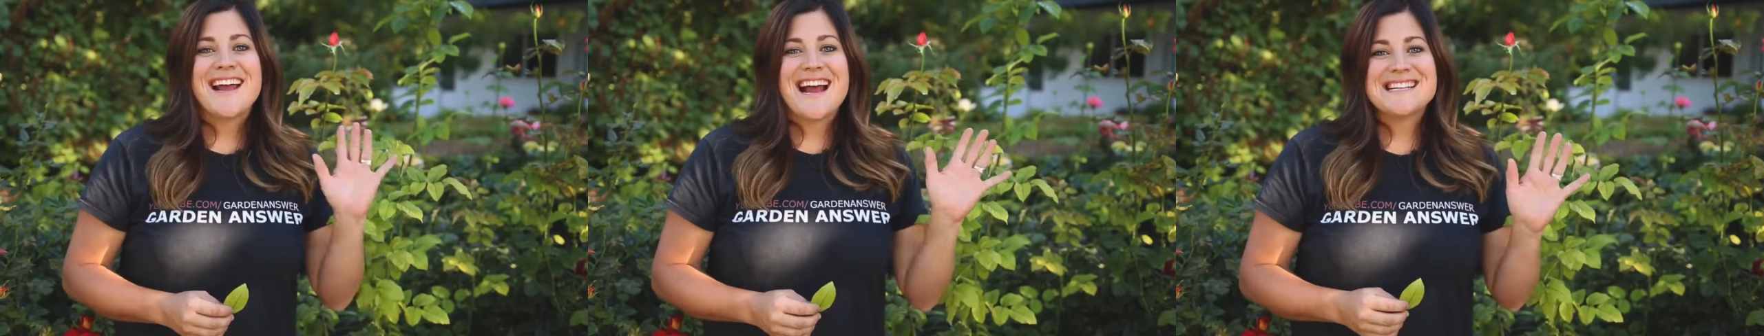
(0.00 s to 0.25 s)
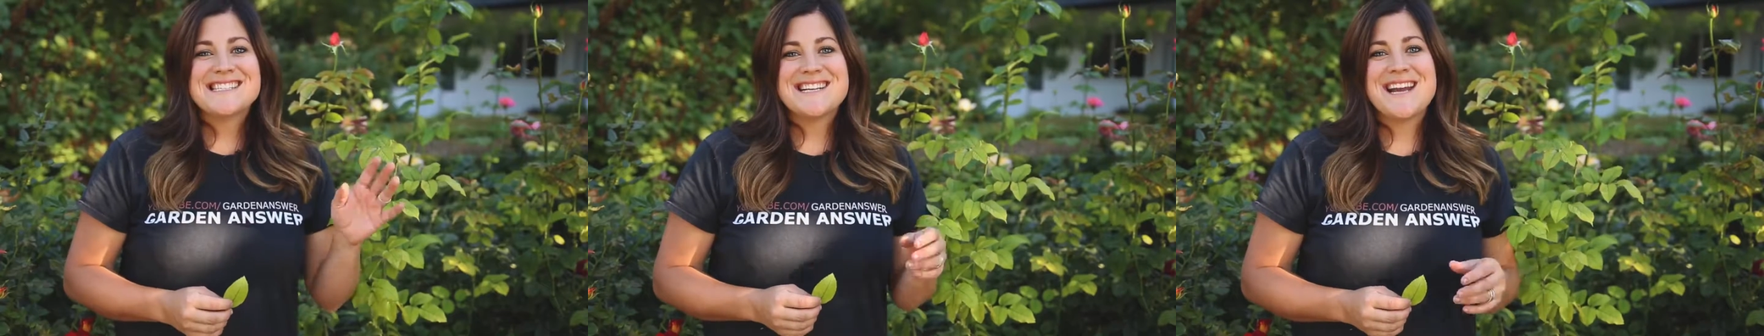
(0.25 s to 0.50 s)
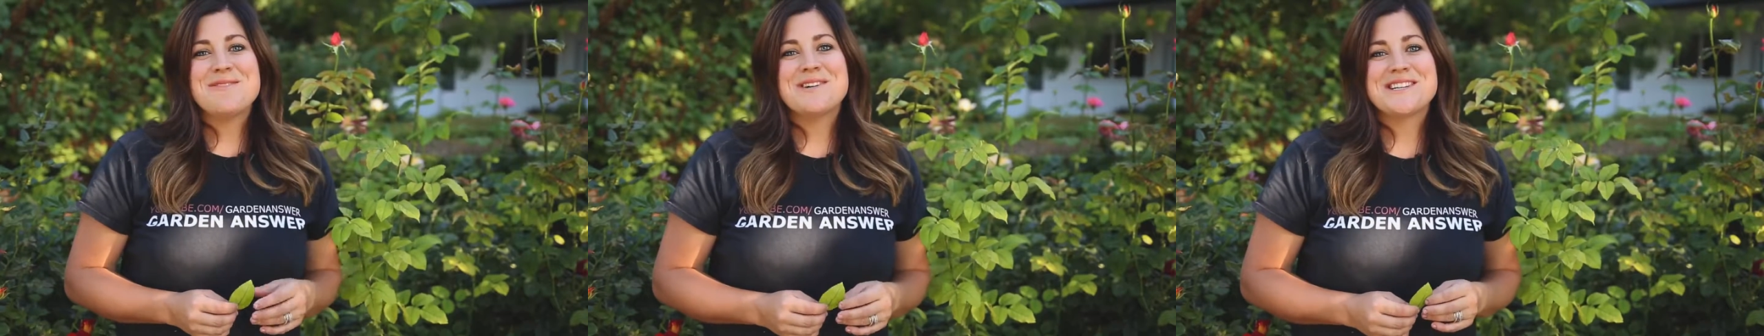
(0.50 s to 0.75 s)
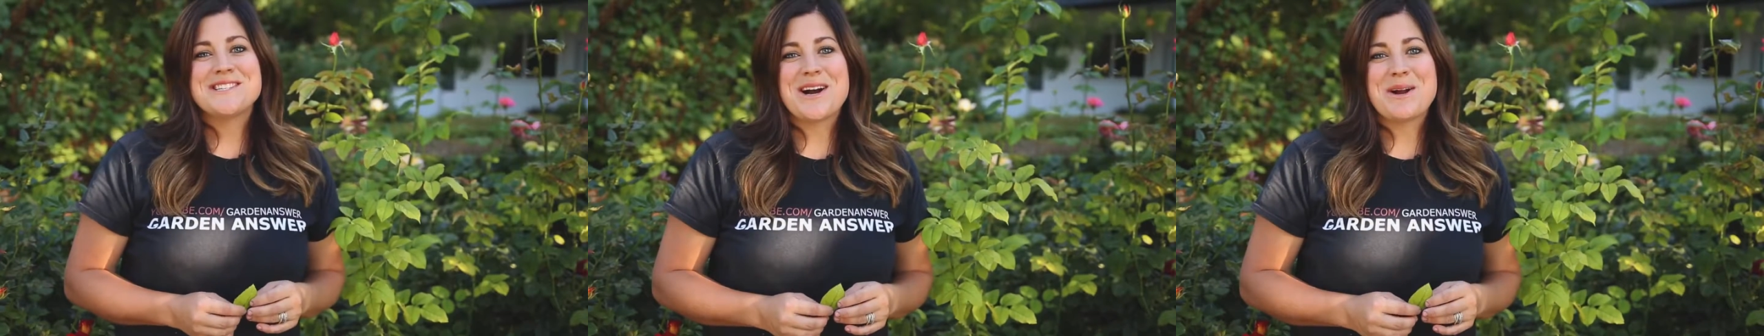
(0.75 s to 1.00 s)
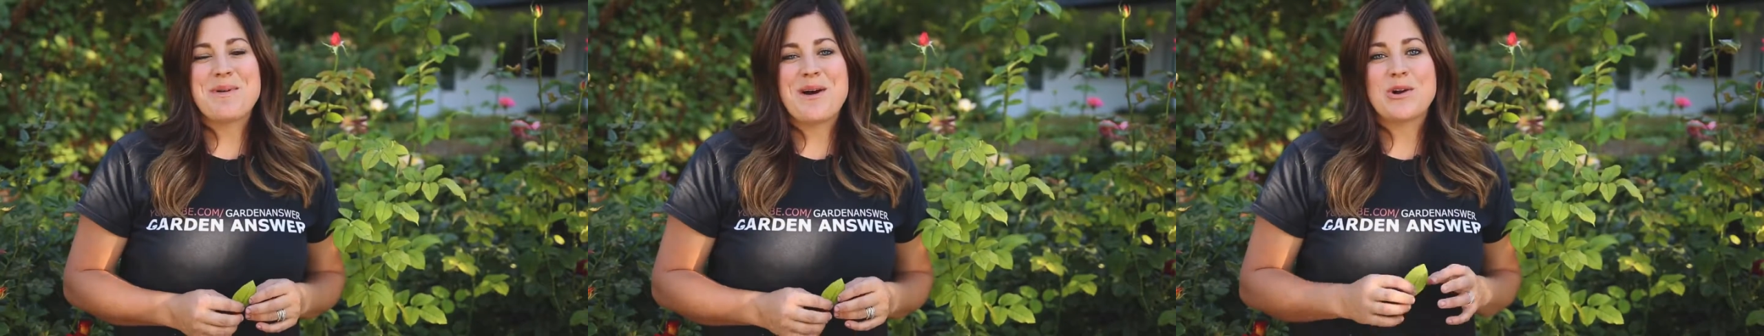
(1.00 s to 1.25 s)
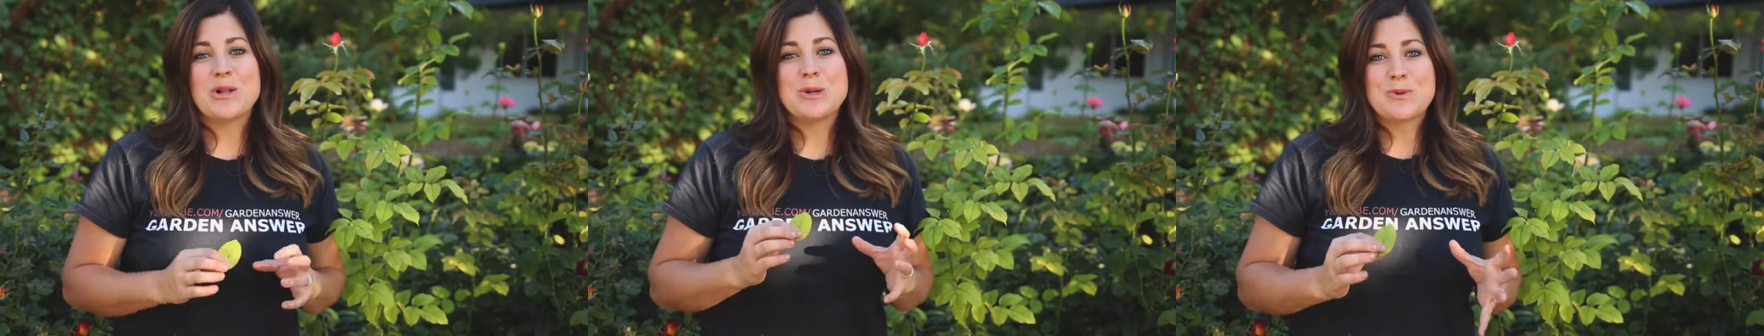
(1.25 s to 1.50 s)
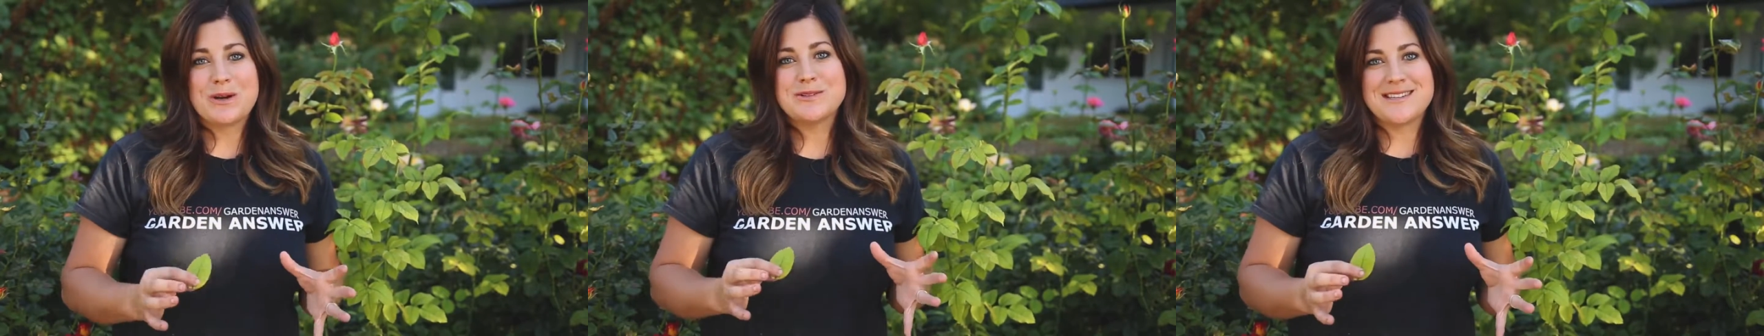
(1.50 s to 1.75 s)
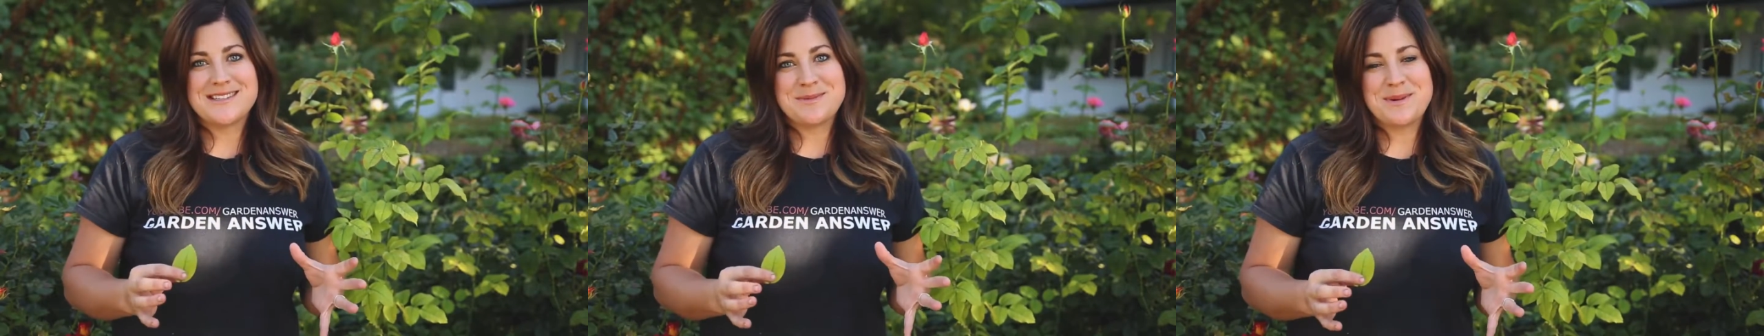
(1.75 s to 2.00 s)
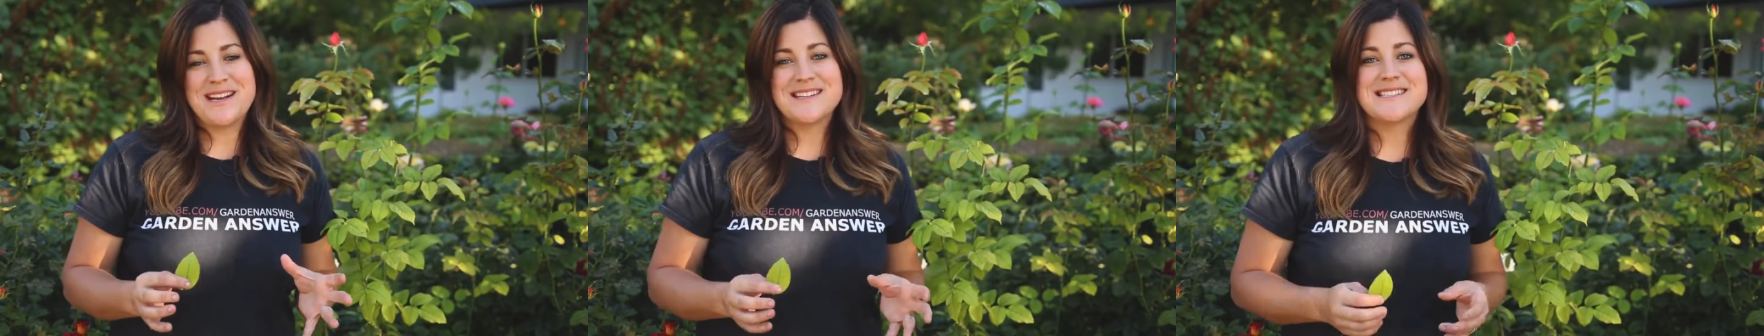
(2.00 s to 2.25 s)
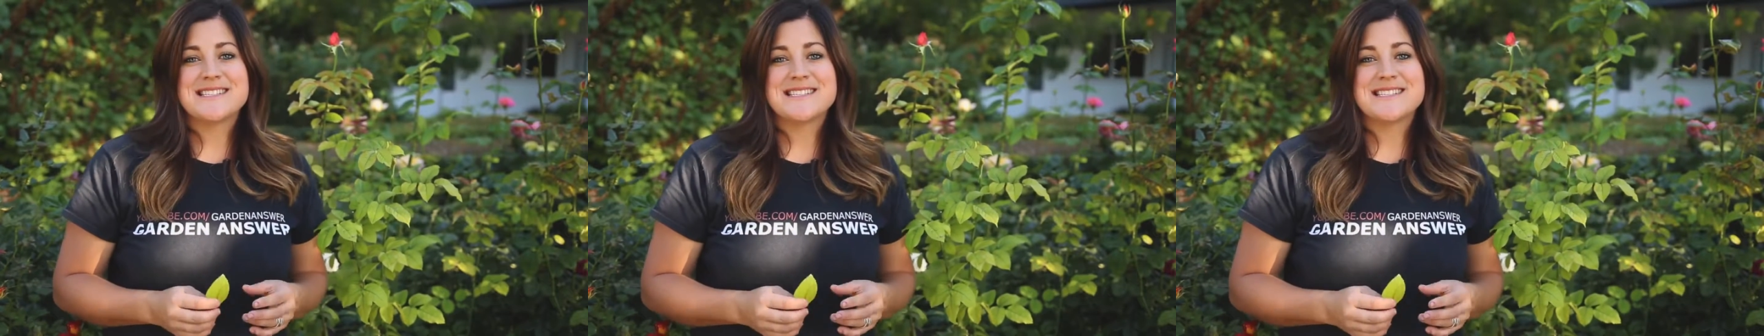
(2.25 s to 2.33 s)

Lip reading: guys, today I want to talk about chlorosis because